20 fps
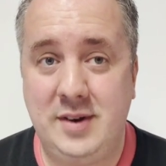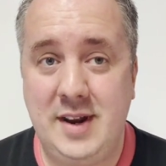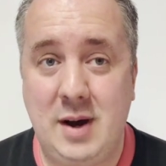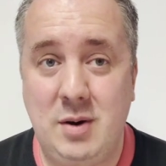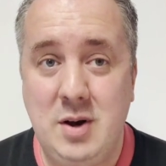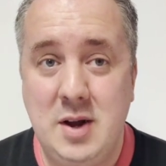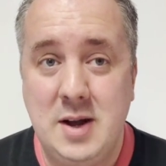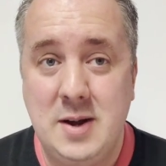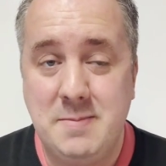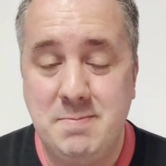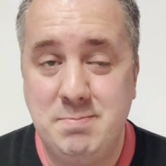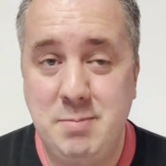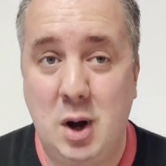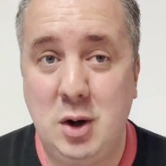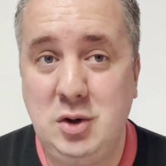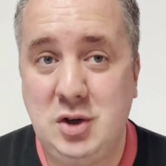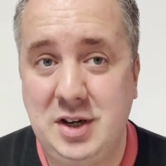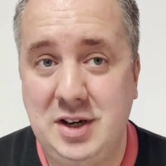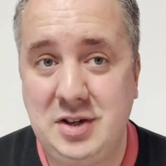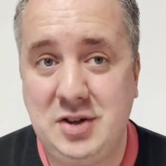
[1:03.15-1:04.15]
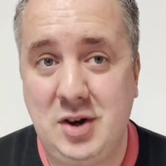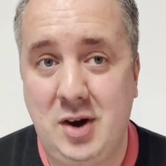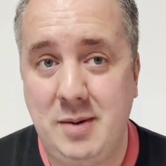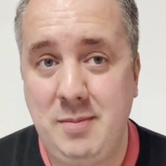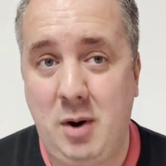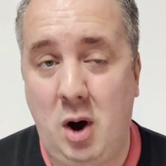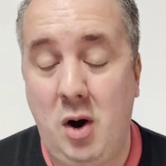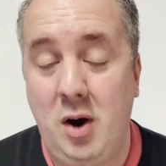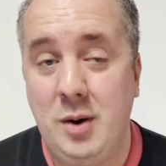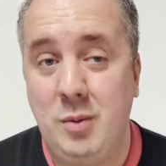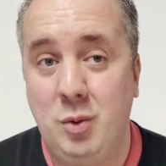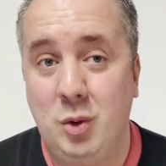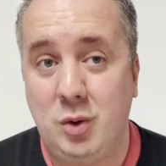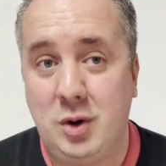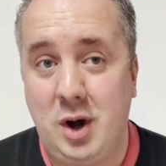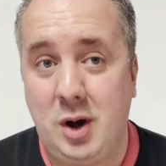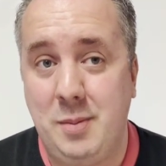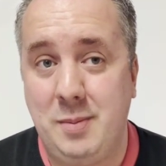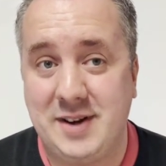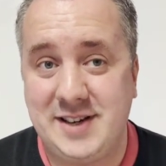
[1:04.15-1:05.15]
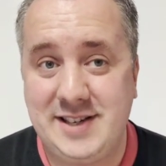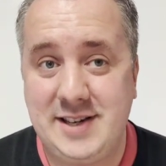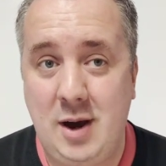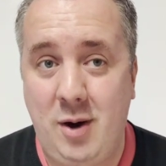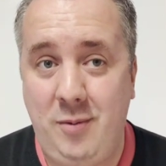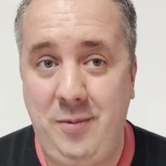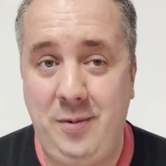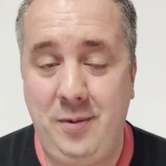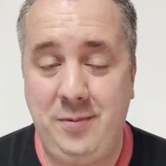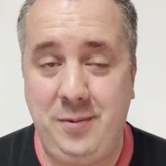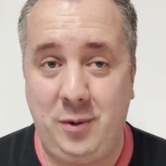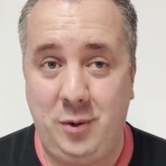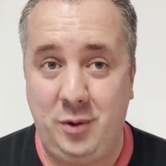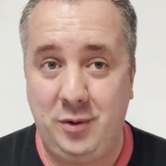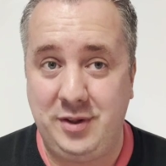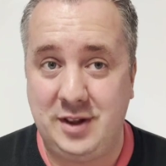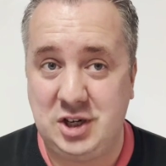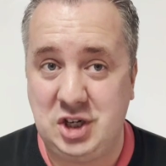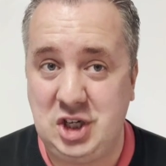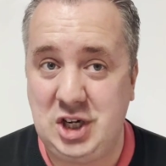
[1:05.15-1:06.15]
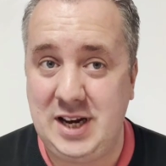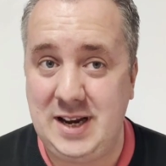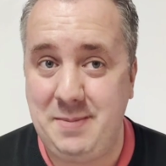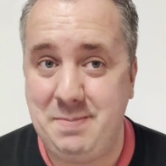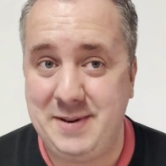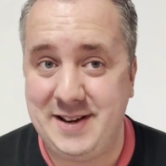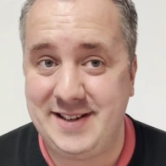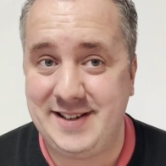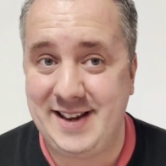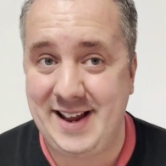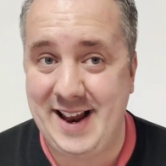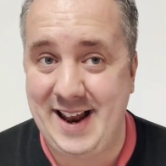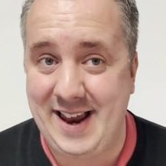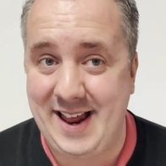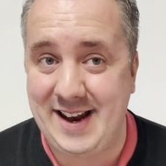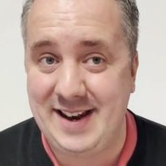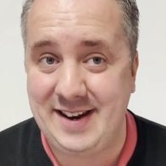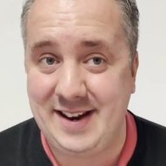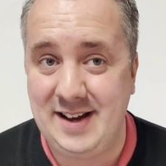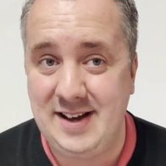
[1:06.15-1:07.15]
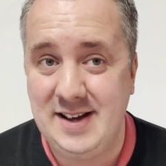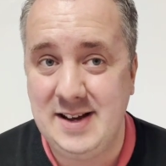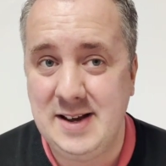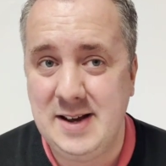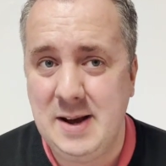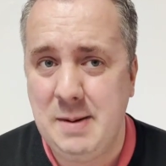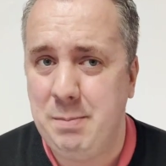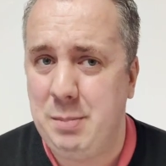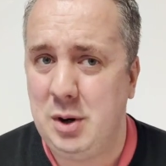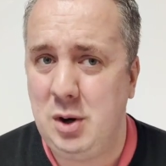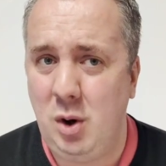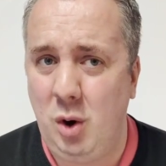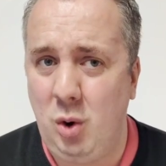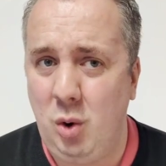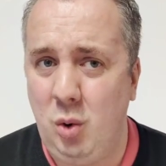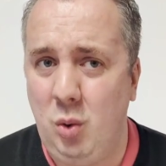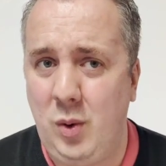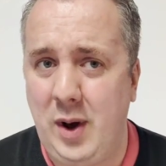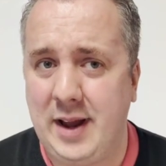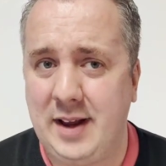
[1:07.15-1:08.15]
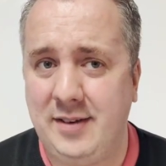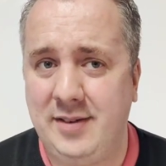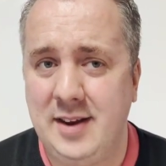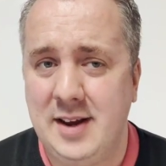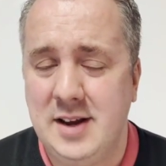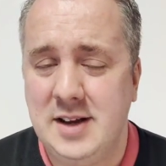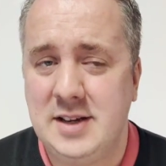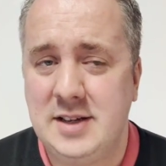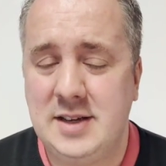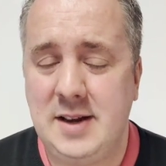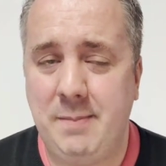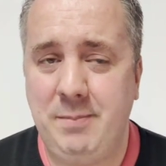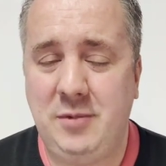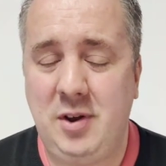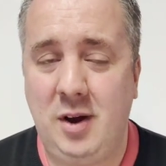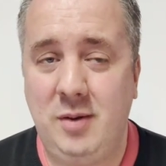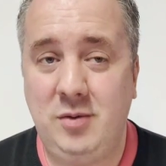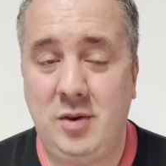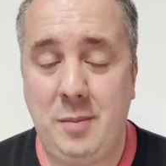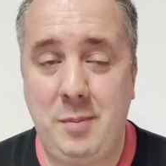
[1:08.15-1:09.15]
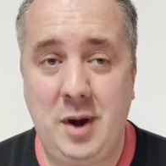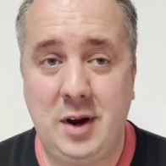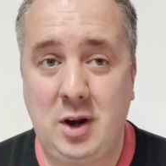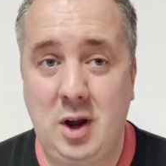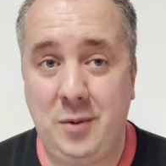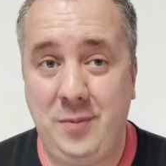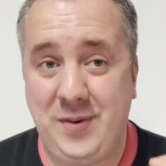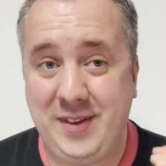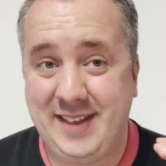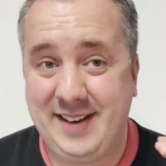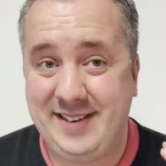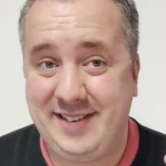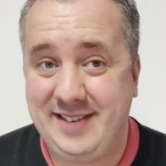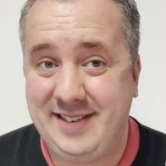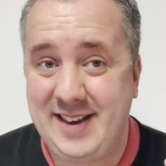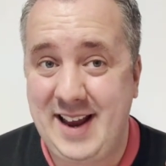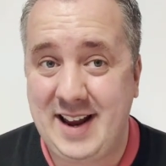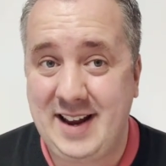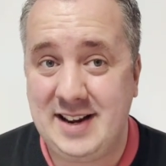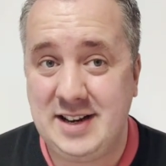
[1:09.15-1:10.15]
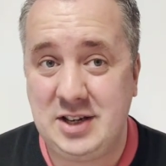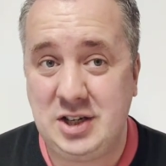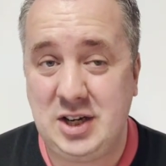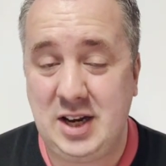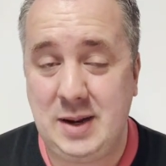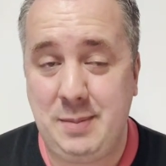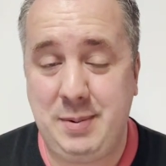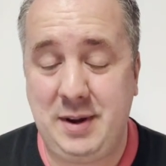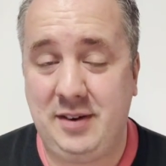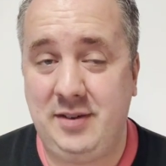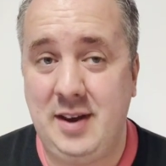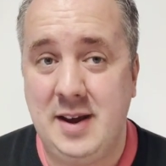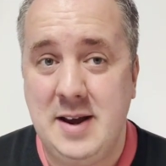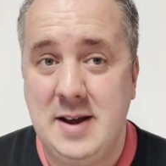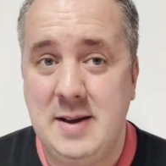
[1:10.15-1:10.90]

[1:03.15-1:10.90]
Now, most of the time I will go myself for the cheapest lender, but not always. Sometimes I might go for the second cheapest.